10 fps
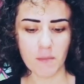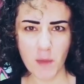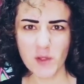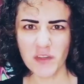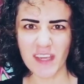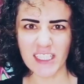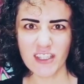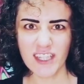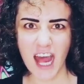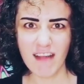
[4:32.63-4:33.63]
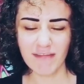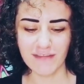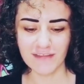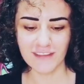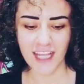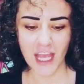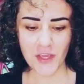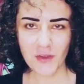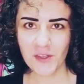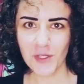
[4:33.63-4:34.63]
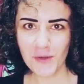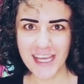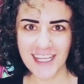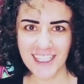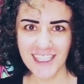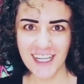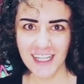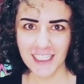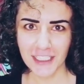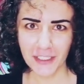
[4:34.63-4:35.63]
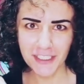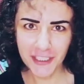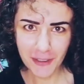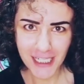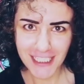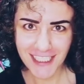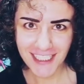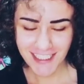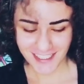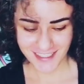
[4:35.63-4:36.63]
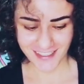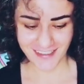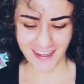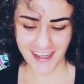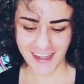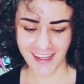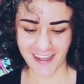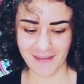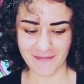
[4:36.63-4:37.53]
Motivate yourself. You can do it. You can do it. Okay?